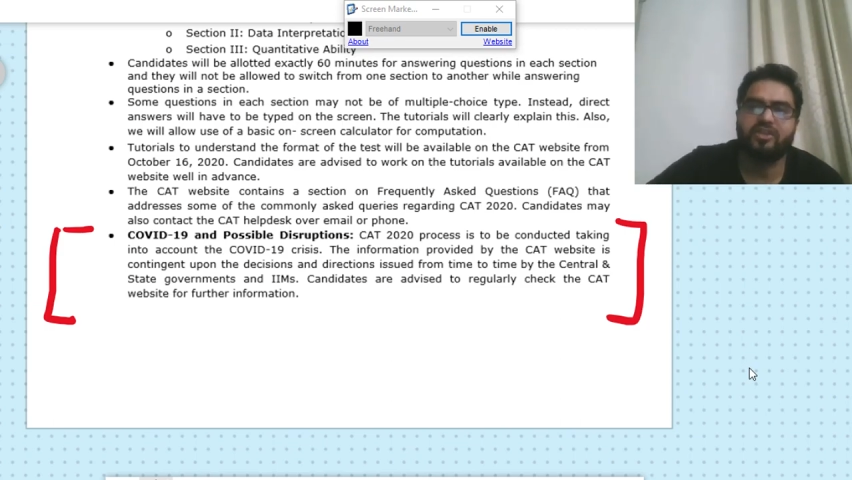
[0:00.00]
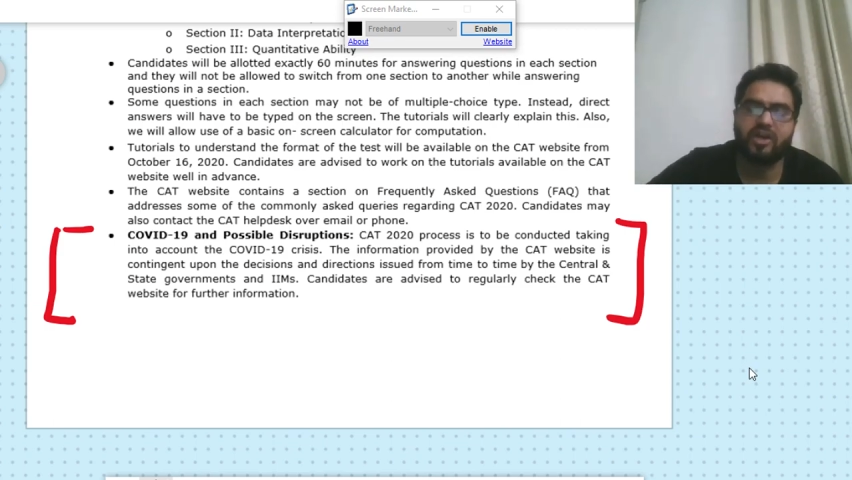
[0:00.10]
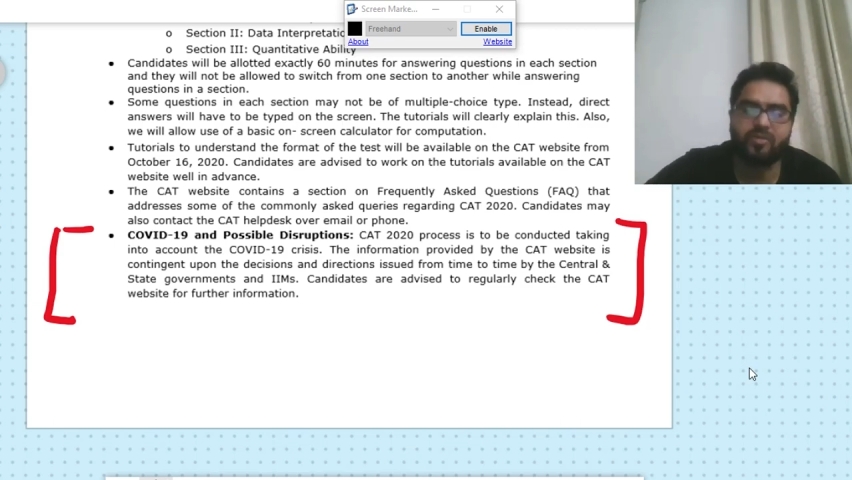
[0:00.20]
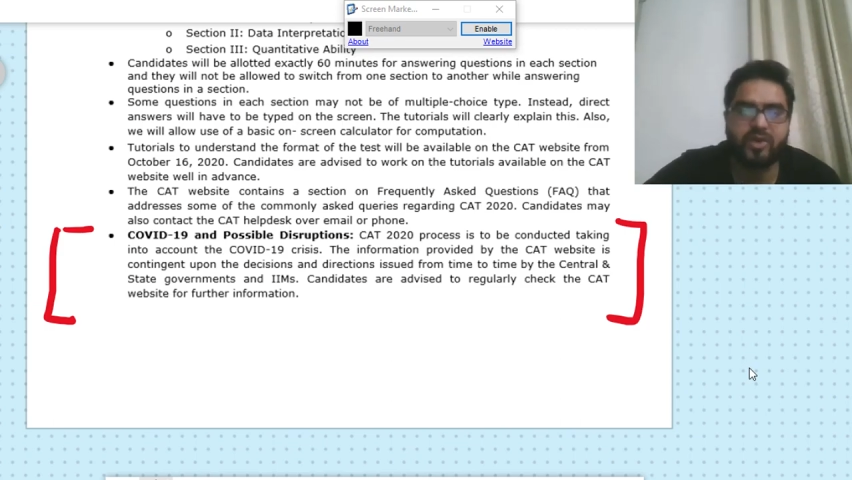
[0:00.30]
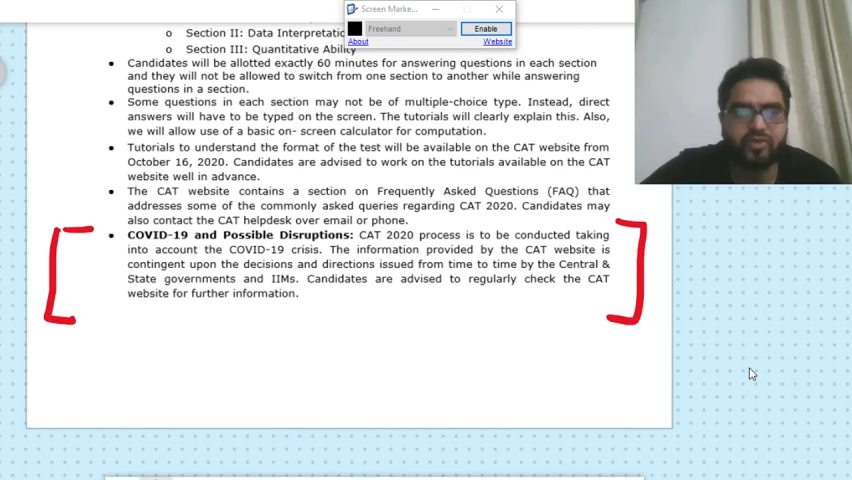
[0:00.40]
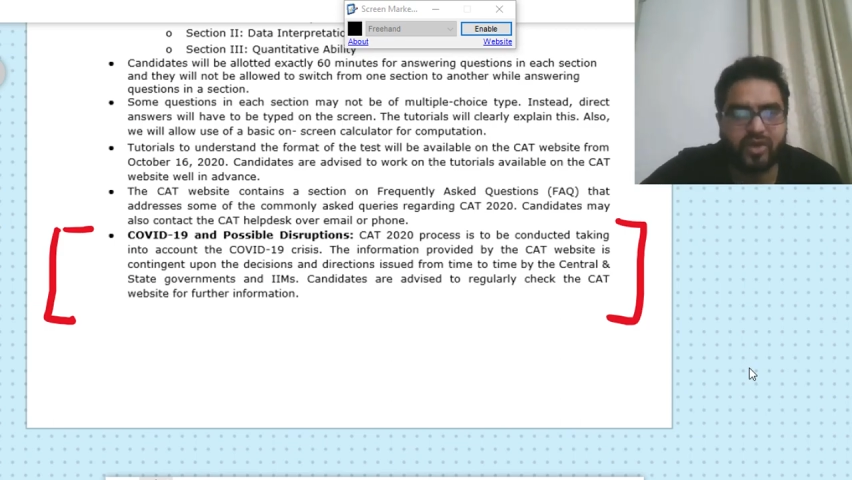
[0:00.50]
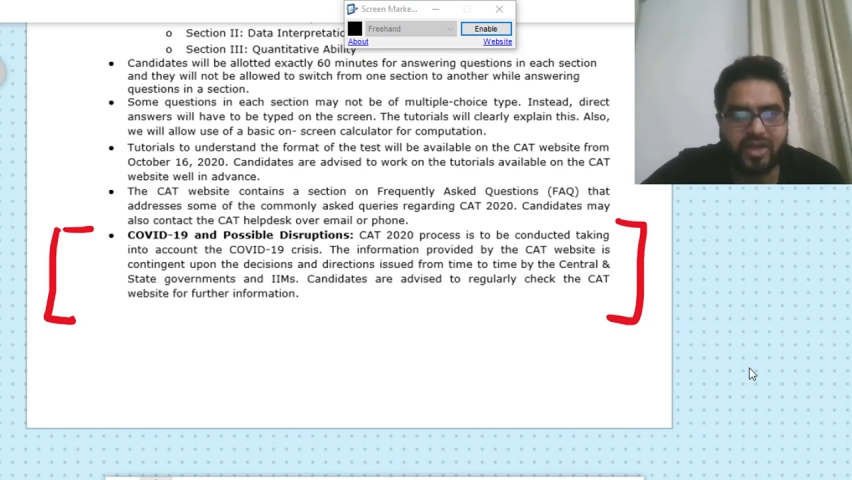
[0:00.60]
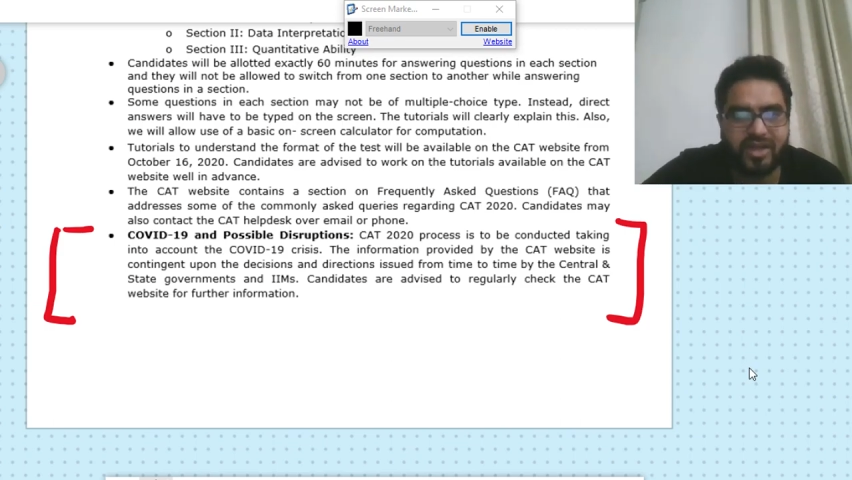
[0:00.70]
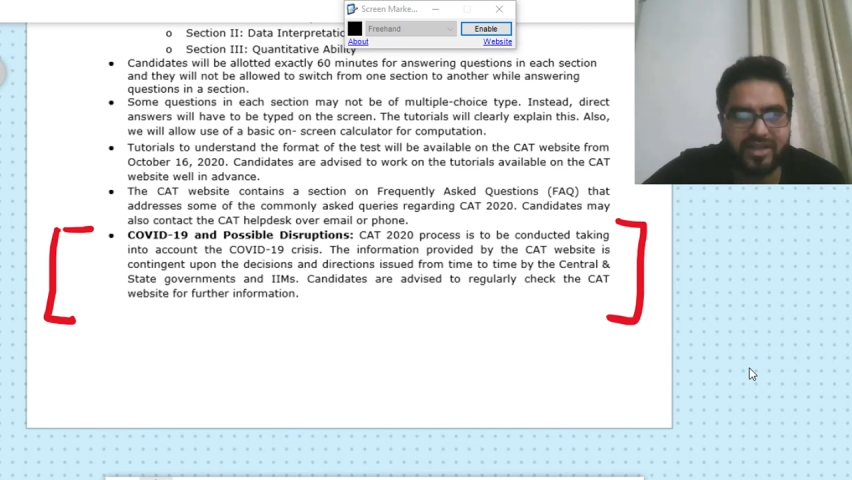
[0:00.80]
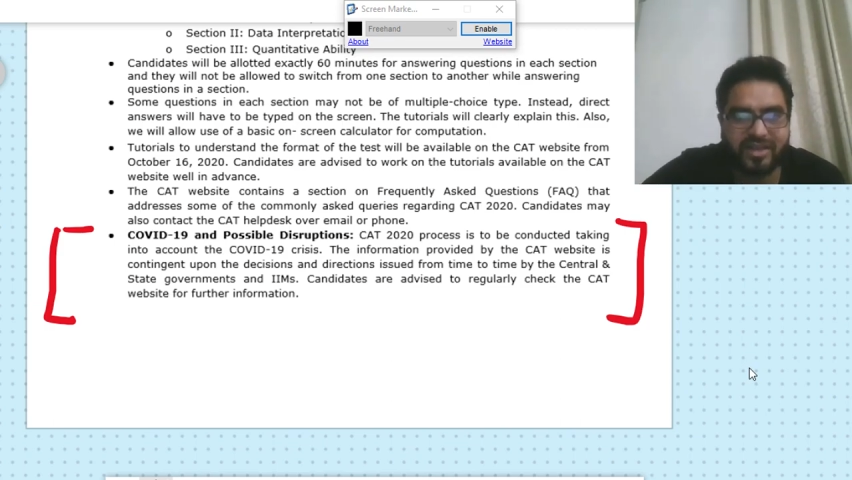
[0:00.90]
Number
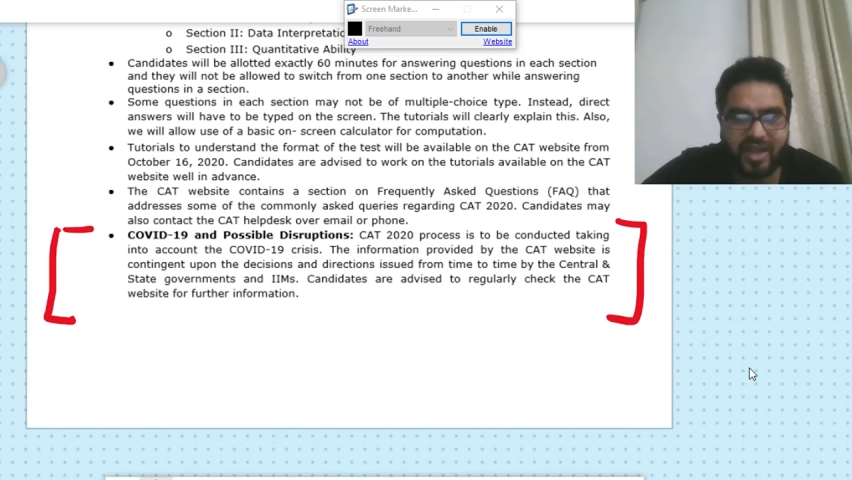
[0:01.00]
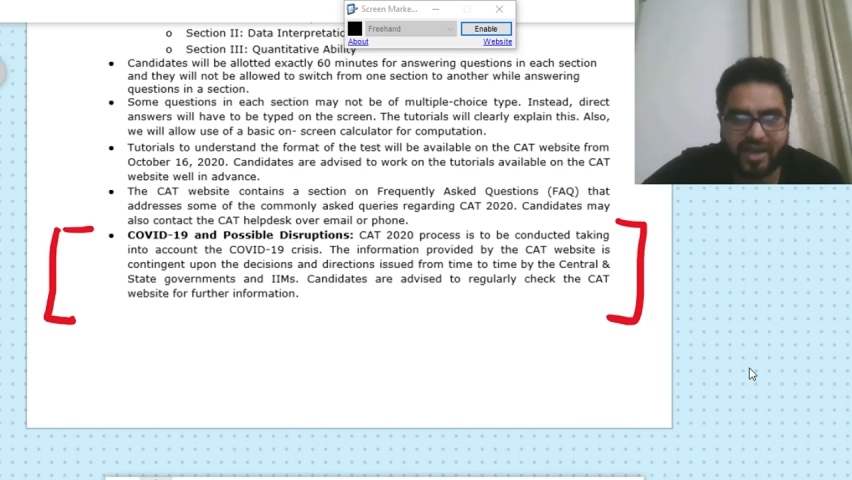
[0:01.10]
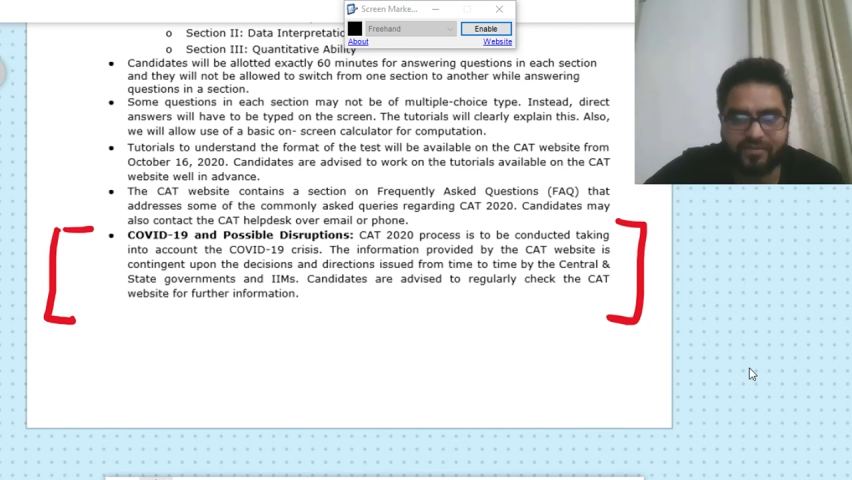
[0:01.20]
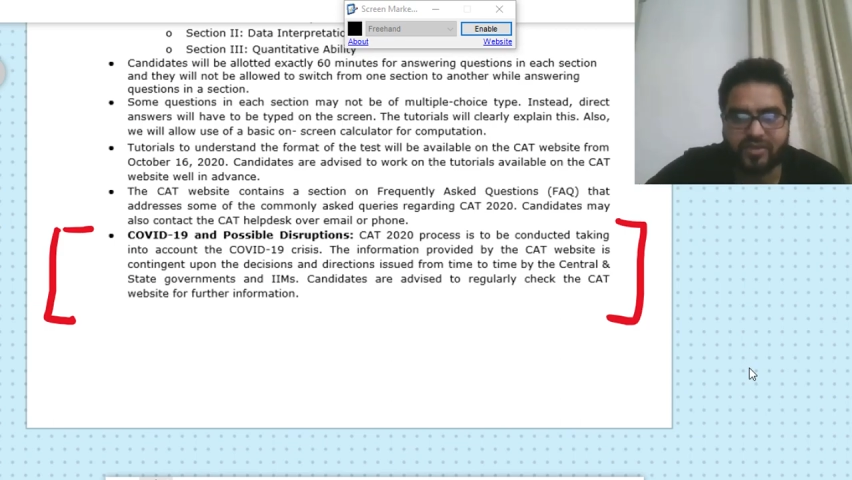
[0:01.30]
29.